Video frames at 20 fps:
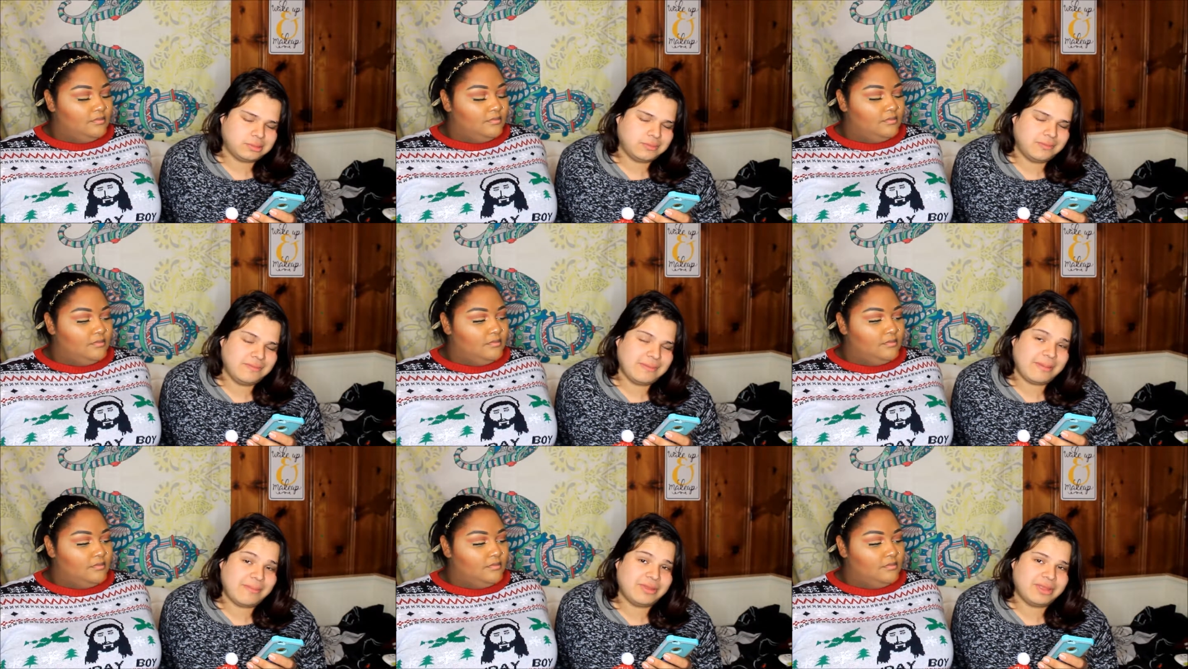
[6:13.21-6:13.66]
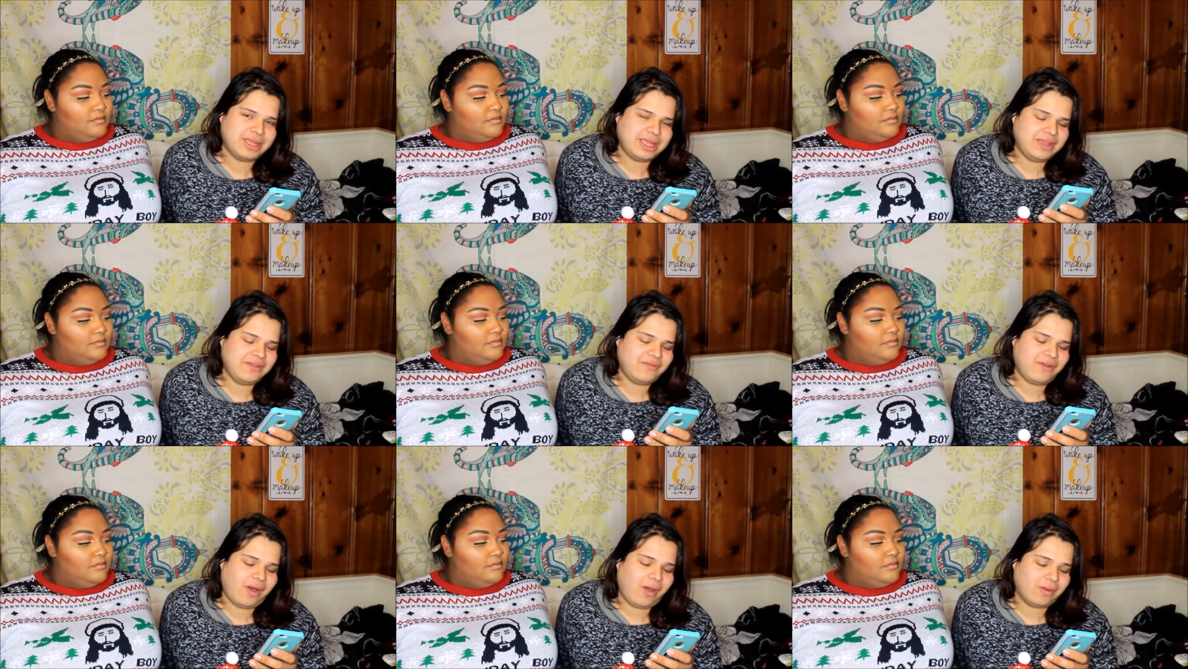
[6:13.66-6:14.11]
Speaker 1: Remember that he
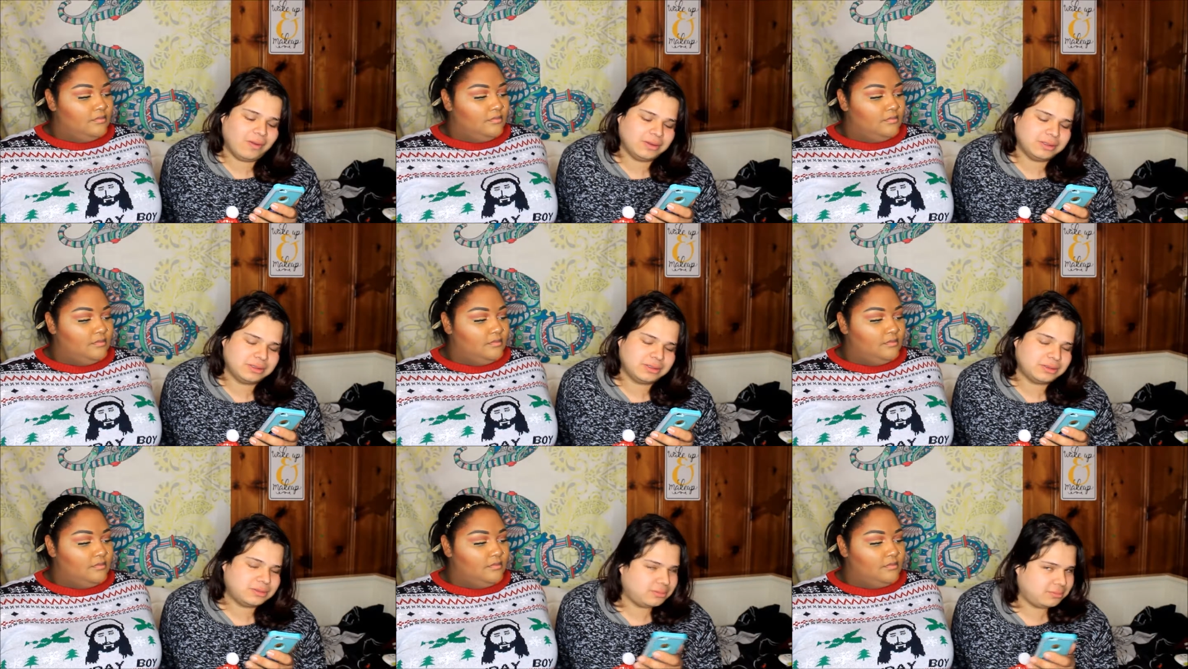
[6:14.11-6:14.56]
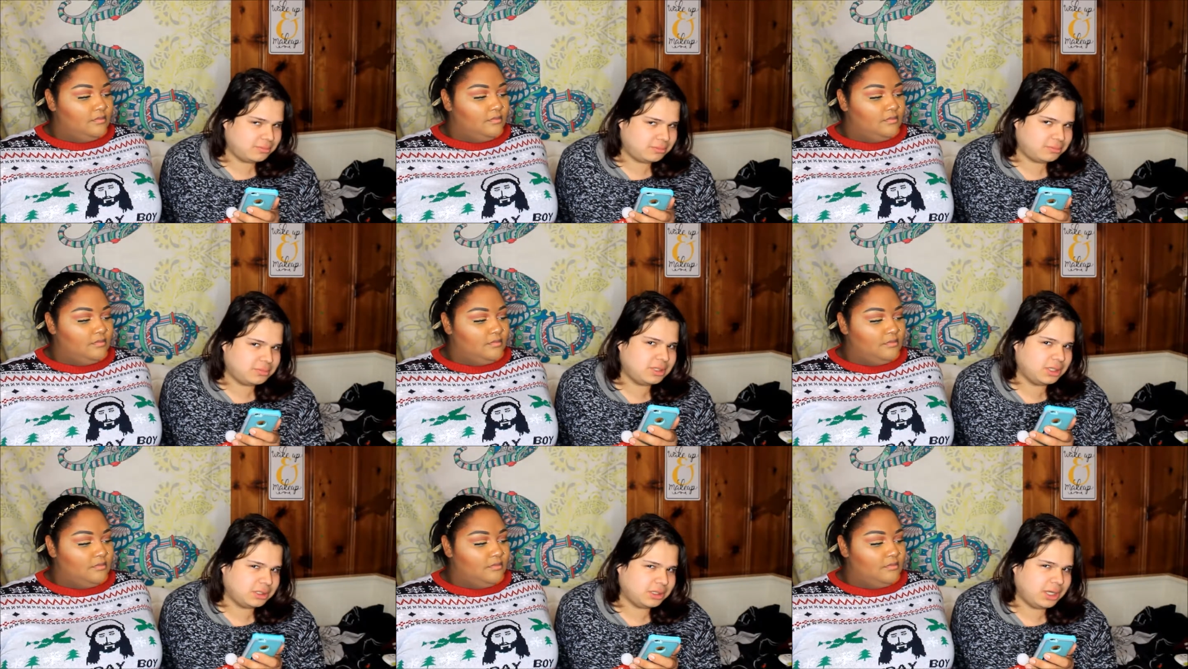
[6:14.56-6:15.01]
falls.
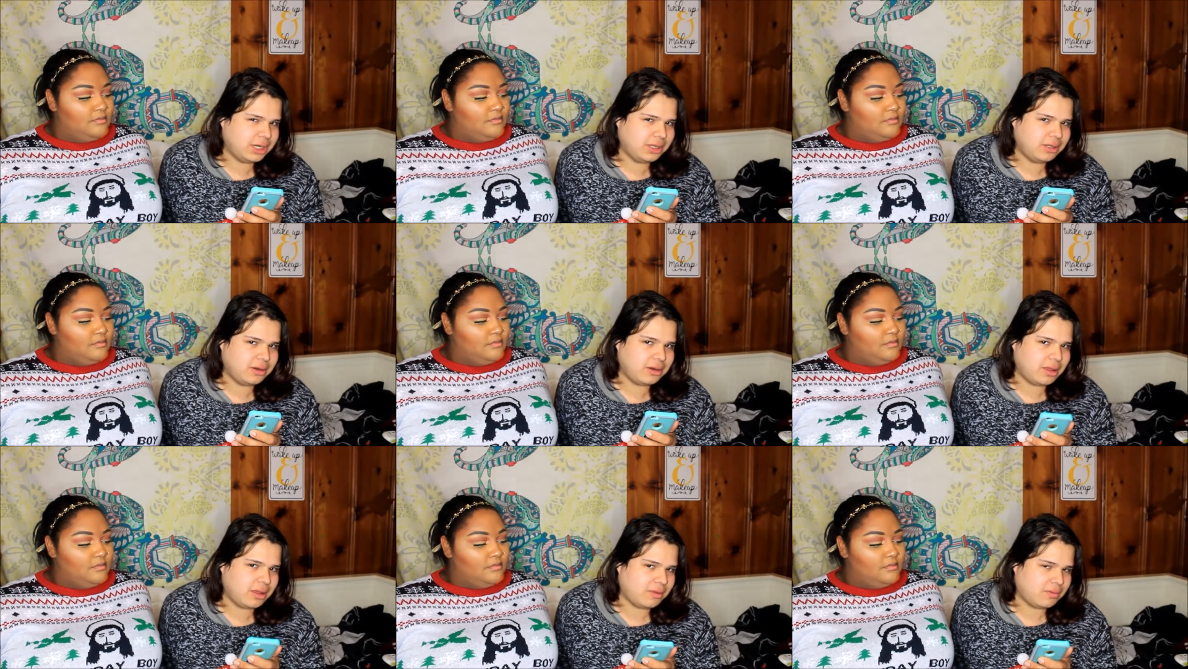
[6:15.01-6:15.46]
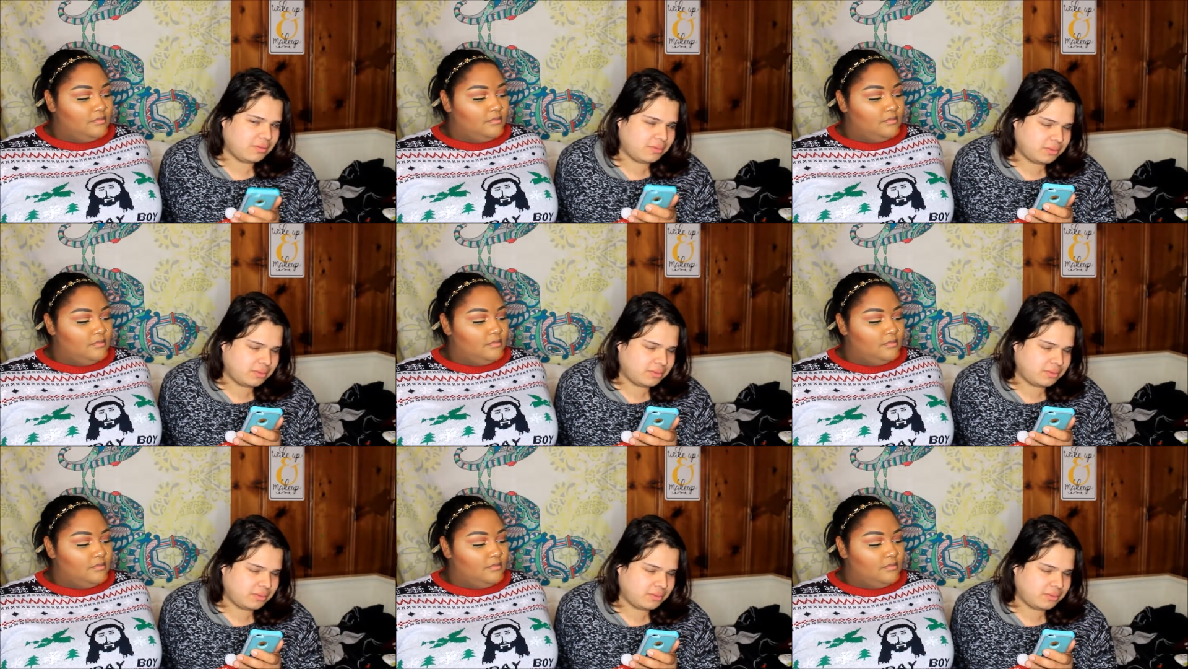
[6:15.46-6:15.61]
Just letting you know.